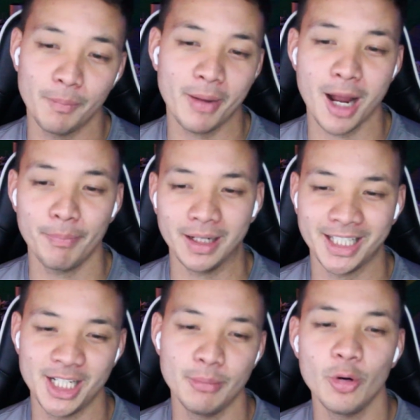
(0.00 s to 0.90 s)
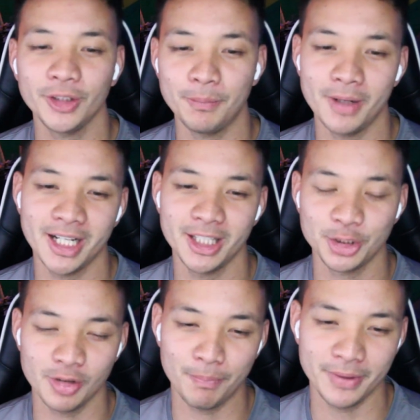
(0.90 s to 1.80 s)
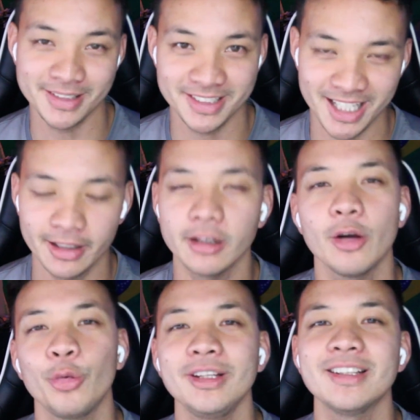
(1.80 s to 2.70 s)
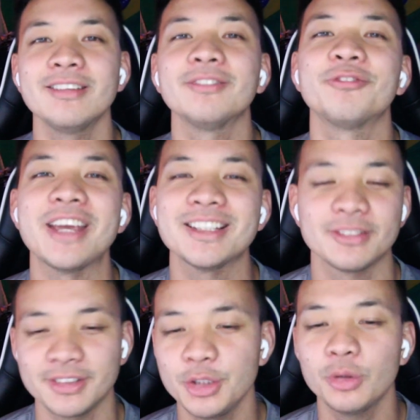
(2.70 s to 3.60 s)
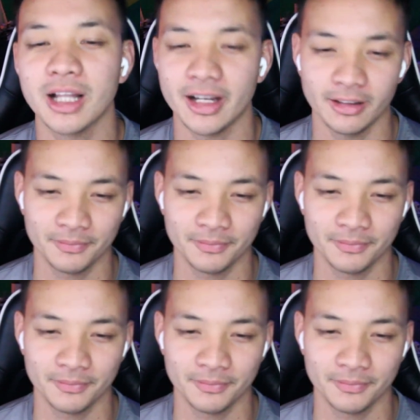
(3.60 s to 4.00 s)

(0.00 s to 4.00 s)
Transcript: Papa, can you multiply the triplets yet? No, he didn't. You liar.